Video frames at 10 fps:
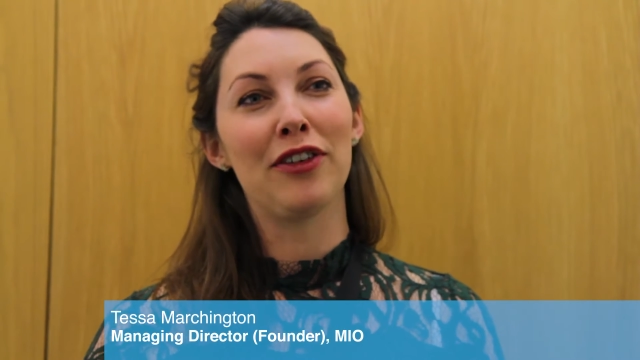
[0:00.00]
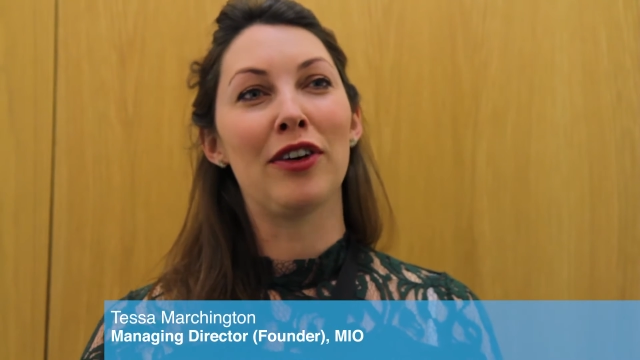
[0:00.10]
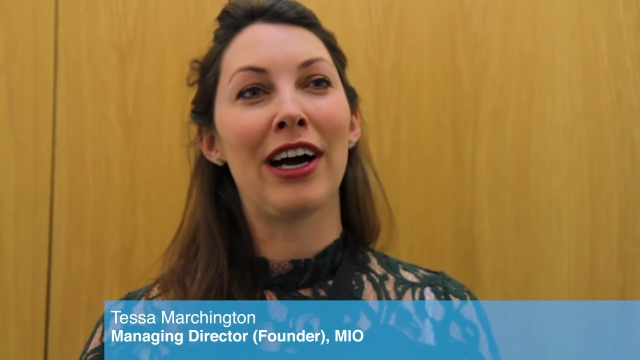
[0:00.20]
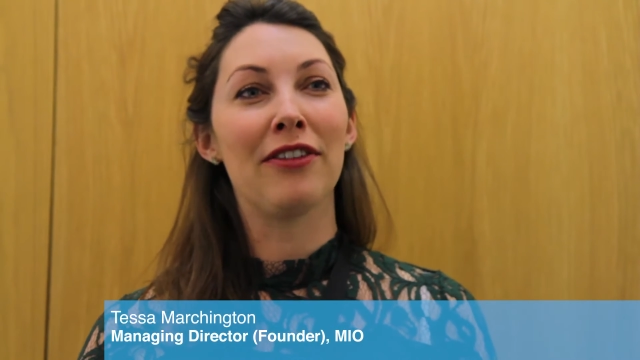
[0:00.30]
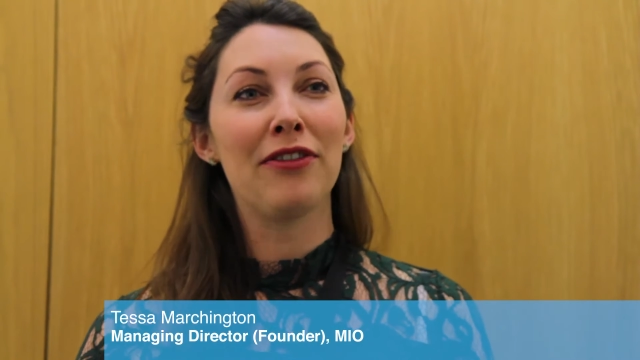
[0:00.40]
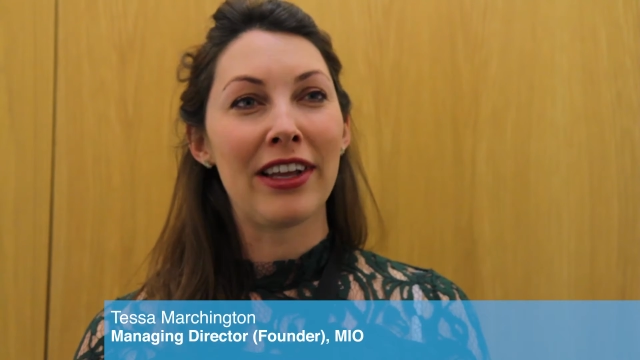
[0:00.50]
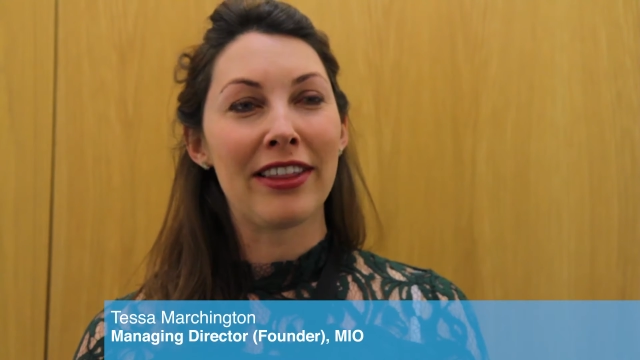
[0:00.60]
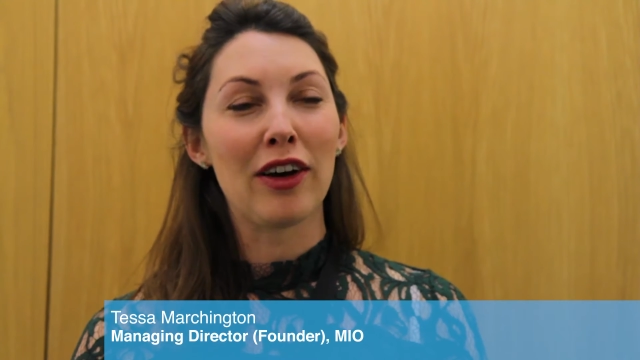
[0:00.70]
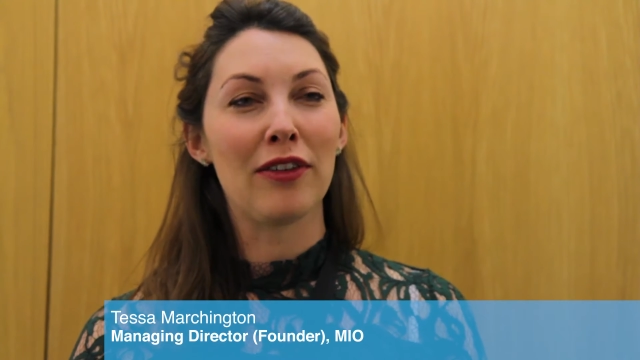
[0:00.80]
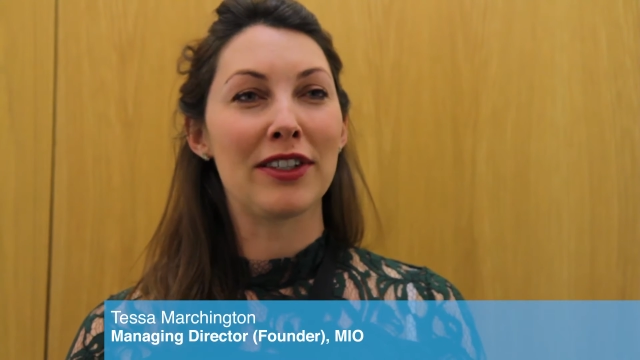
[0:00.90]
for our
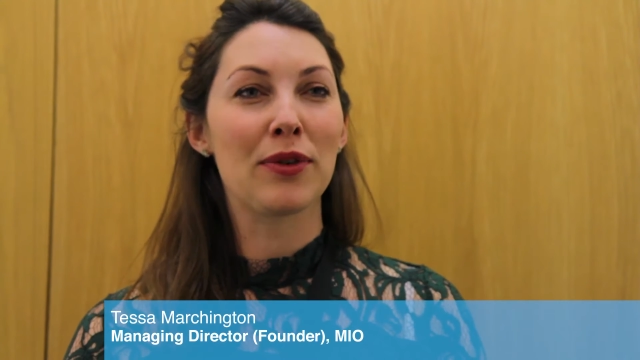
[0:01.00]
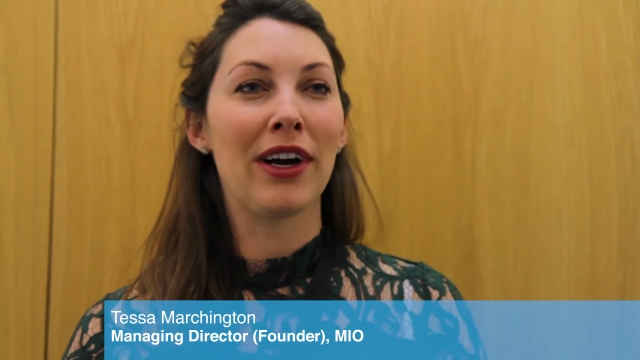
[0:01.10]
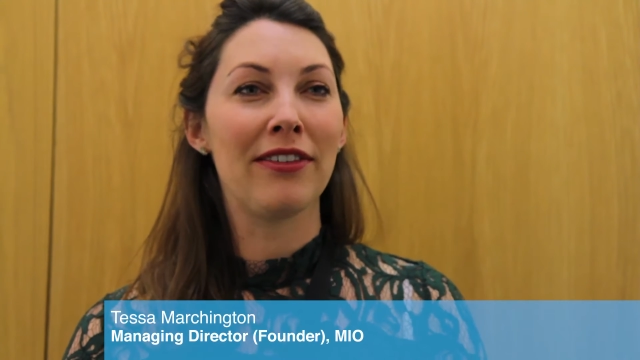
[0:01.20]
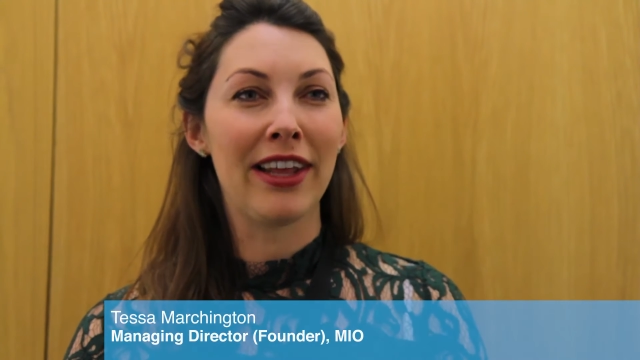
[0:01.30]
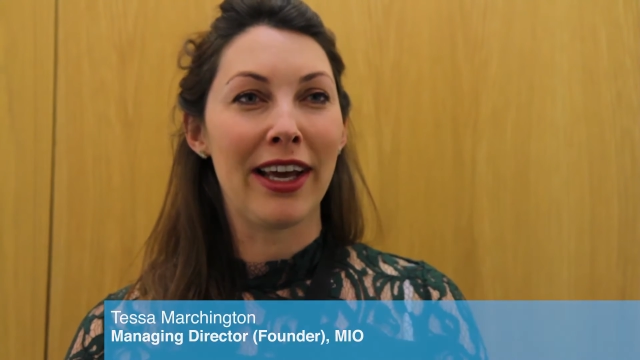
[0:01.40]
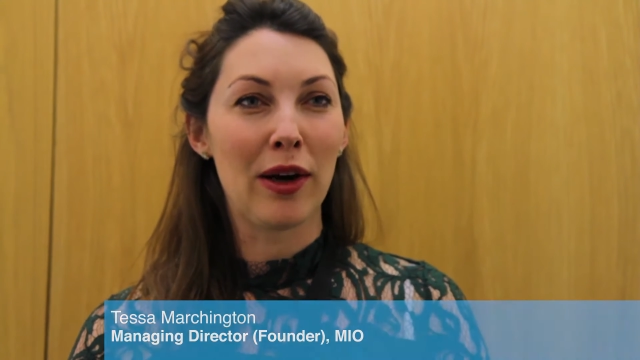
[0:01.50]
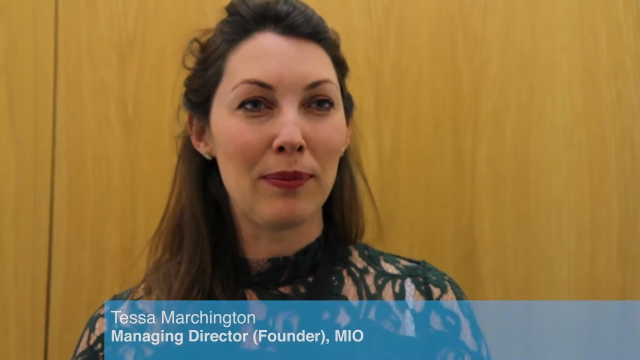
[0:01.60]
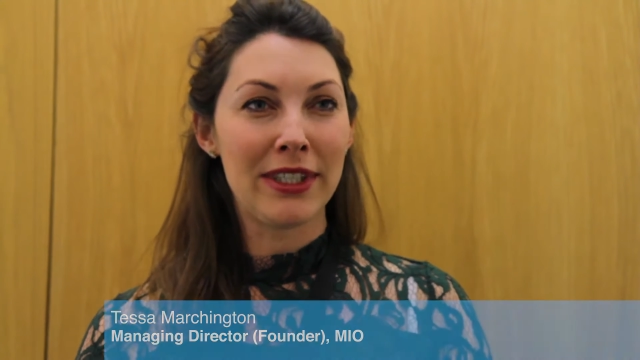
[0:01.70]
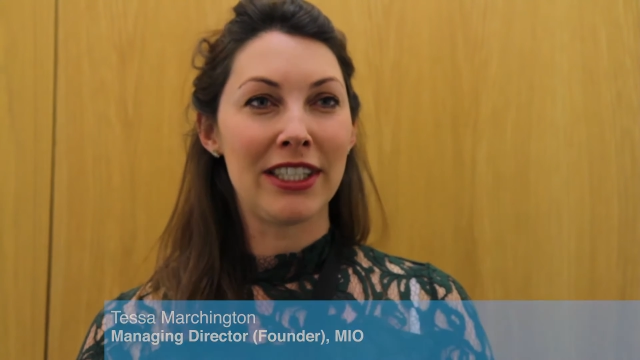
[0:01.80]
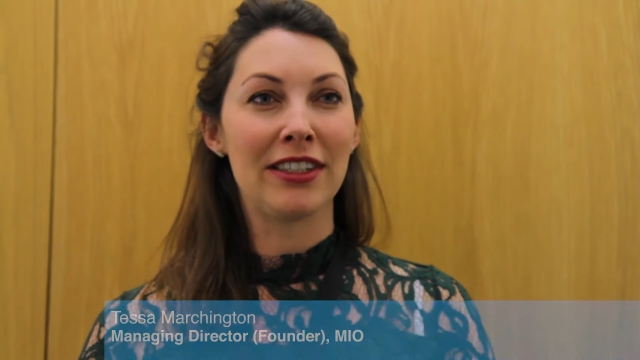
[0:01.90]
fifth Office Choir of the Year
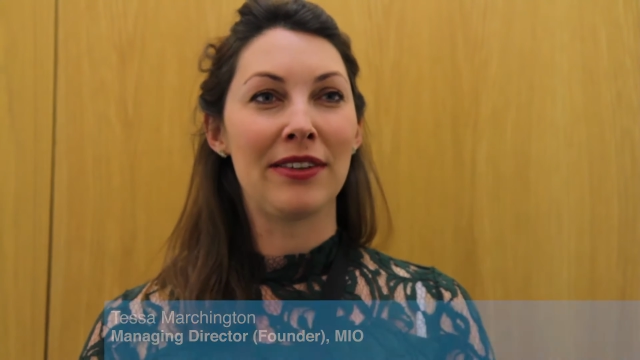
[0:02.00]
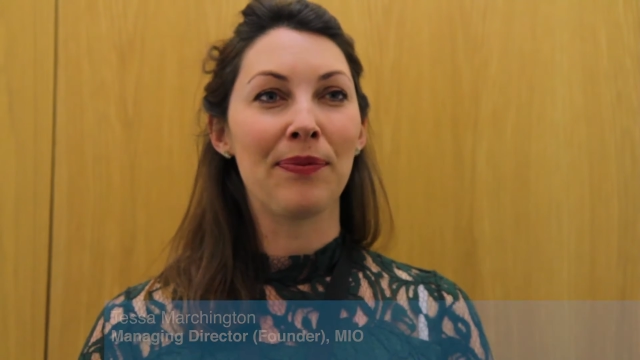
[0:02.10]
competition